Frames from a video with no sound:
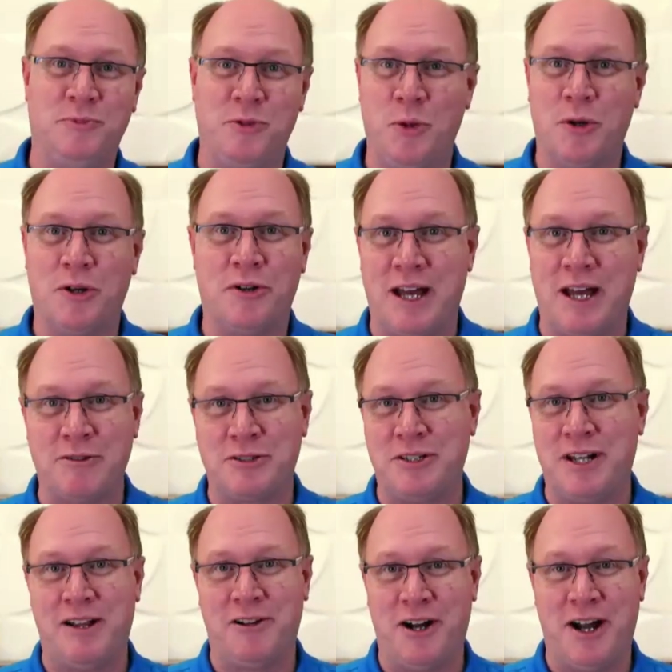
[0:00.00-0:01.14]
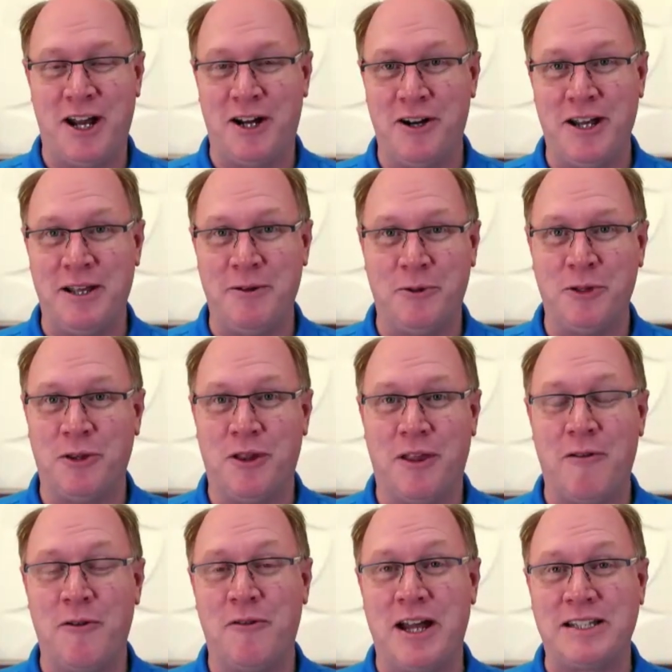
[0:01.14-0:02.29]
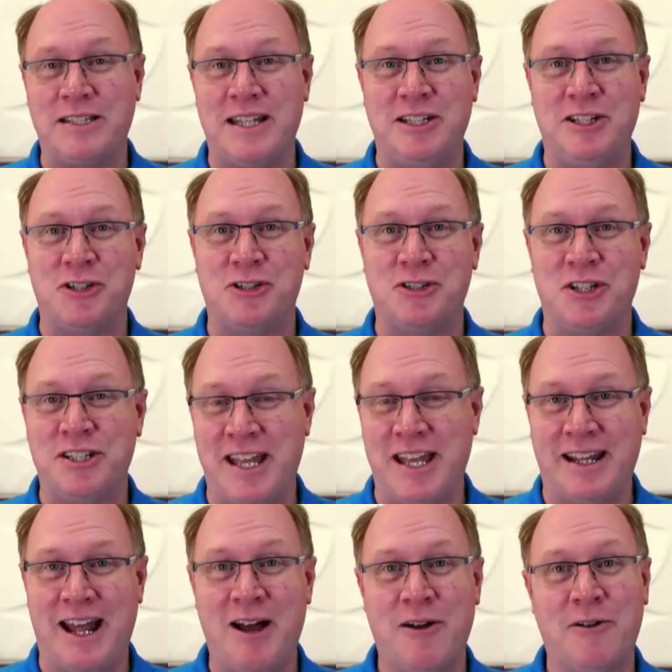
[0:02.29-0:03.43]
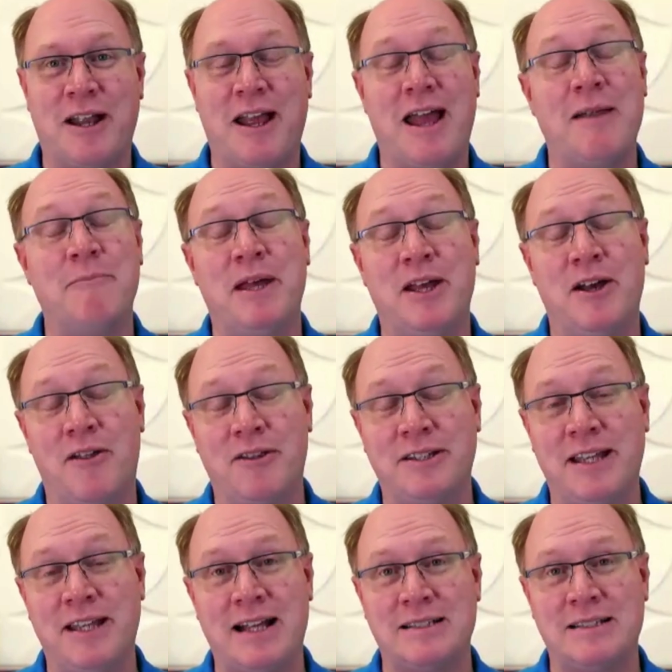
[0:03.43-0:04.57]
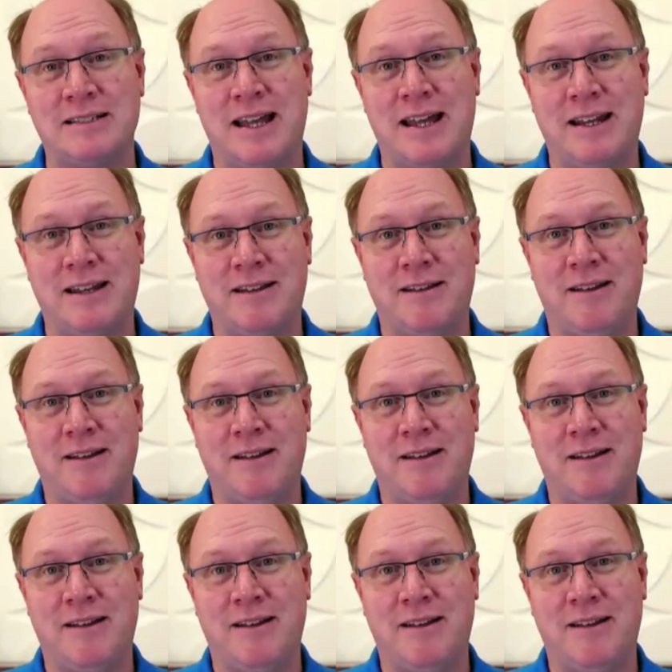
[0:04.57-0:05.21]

$200,000 IRA, well, you got 10 years to take it out and pay all the taxes on it.